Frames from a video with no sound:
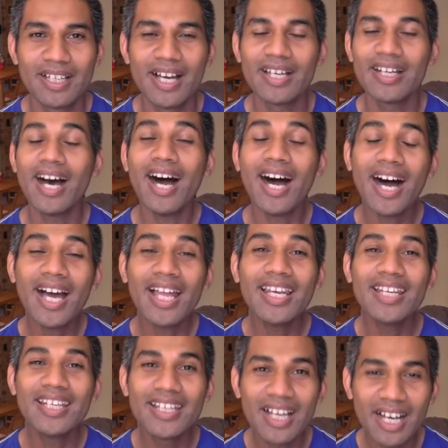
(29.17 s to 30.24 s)
and I
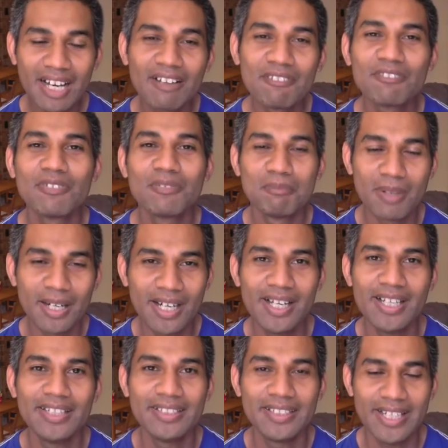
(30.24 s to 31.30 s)
love
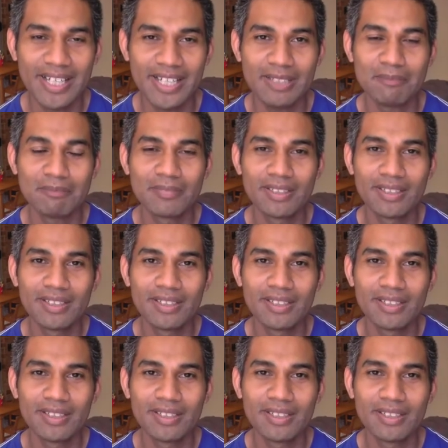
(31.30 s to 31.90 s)
my name.